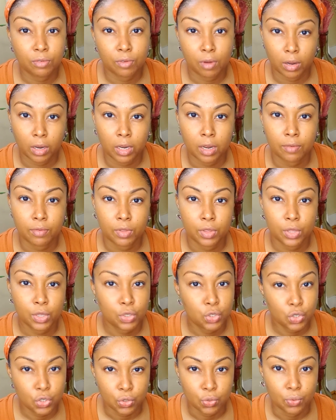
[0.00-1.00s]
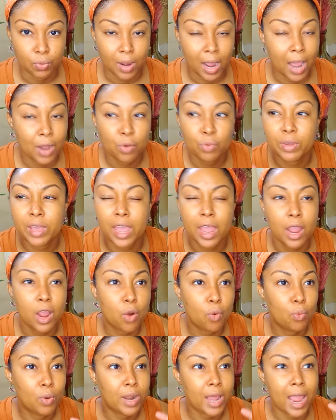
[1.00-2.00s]
will fall in love with it too. I don't
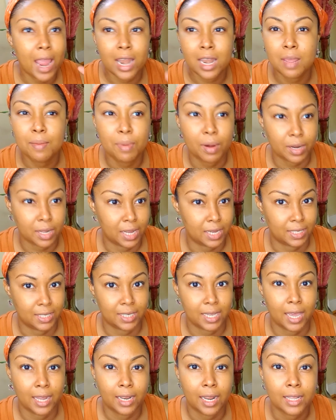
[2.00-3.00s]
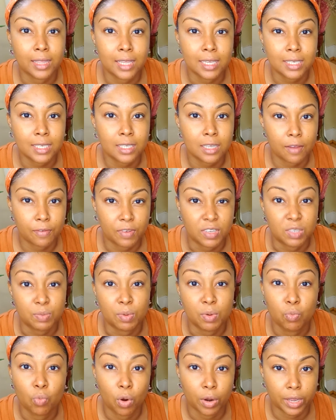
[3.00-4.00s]
care what anybody has said, like this stuff has
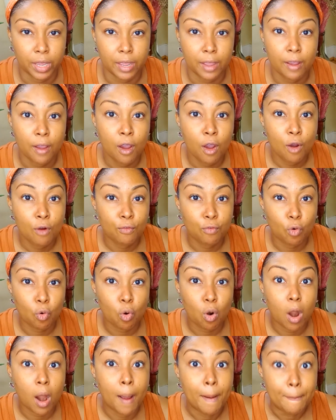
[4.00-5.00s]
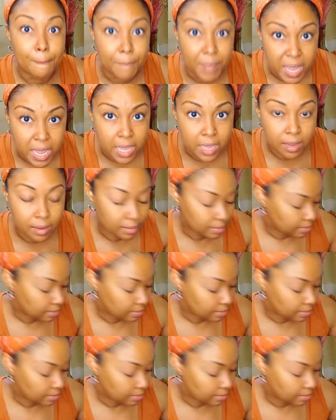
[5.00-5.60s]
been working for me.